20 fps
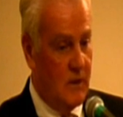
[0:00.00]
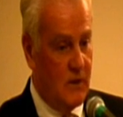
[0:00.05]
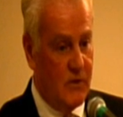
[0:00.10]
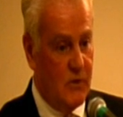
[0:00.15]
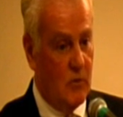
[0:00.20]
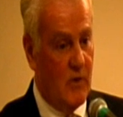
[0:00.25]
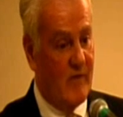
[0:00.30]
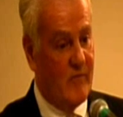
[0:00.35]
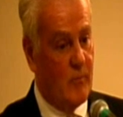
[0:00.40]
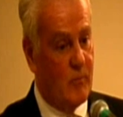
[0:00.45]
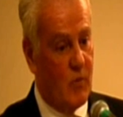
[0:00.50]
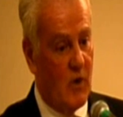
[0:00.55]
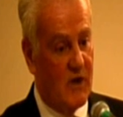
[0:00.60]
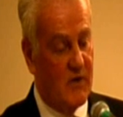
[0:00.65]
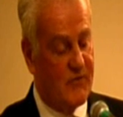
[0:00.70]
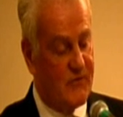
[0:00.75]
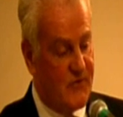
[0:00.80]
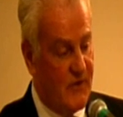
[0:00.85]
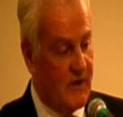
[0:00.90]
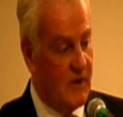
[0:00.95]
you haven't brought
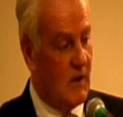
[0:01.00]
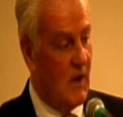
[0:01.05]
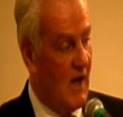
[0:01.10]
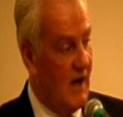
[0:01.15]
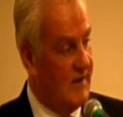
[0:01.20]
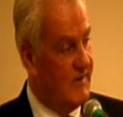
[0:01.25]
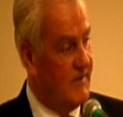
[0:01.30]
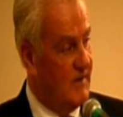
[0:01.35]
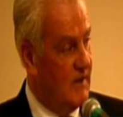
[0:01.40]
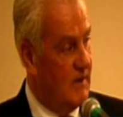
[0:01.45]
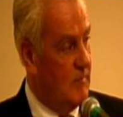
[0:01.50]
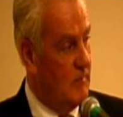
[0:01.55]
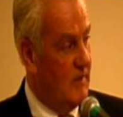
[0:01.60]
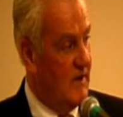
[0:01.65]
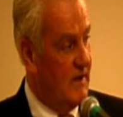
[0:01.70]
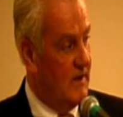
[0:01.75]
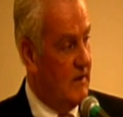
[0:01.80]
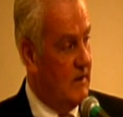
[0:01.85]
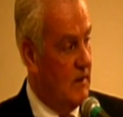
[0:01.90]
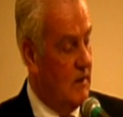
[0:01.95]
a single idea to
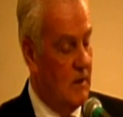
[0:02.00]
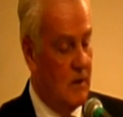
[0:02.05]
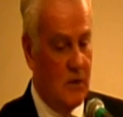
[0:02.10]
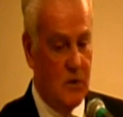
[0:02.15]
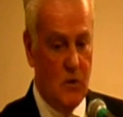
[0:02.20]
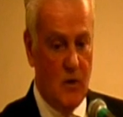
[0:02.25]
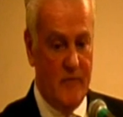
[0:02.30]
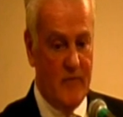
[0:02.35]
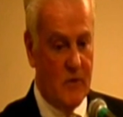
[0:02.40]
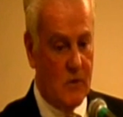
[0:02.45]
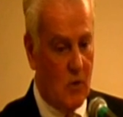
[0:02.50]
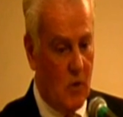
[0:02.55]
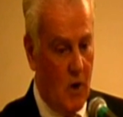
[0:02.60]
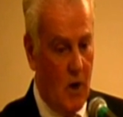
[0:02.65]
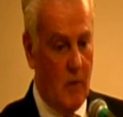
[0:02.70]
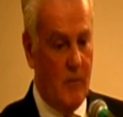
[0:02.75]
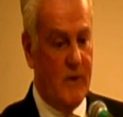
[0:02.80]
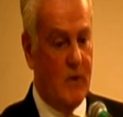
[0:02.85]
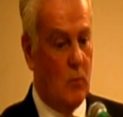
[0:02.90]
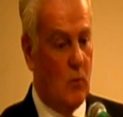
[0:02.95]
me. You haven't
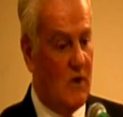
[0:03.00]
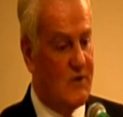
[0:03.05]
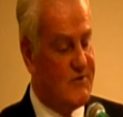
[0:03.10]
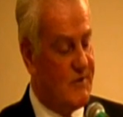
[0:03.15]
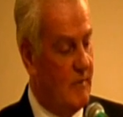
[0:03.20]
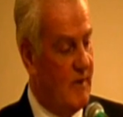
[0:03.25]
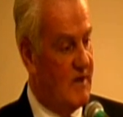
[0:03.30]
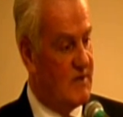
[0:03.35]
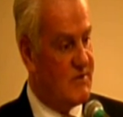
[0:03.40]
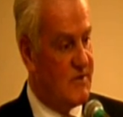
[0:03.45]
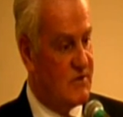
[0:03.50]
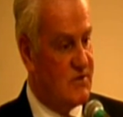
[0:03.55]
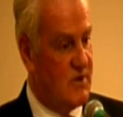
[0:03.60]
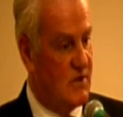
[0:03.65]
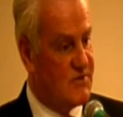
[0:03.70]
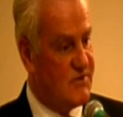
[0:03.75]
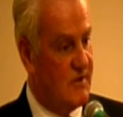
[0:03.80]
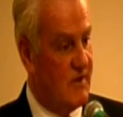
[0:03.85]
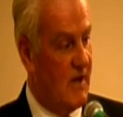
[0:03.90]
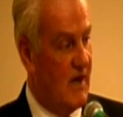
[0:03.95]
called me once and made a
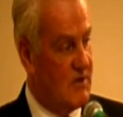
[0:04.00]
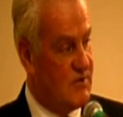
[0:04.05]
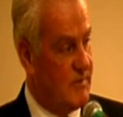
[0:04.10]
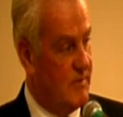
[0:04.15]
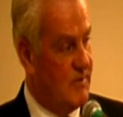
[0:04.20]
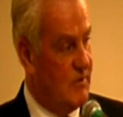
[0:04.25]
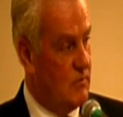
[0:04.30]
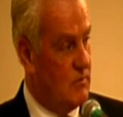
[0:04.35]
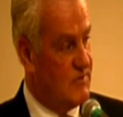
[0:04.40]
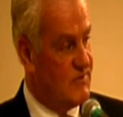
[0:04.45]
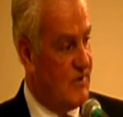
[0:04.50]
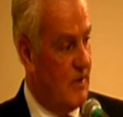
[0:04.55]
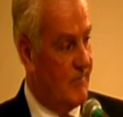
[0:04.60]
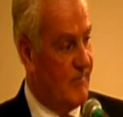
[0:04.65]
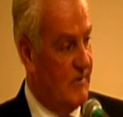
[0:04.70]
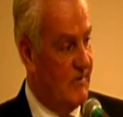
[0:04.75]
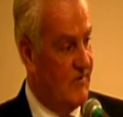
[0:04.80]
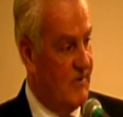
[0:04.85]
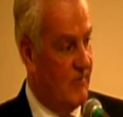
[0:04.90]
suggestion that I should be doing something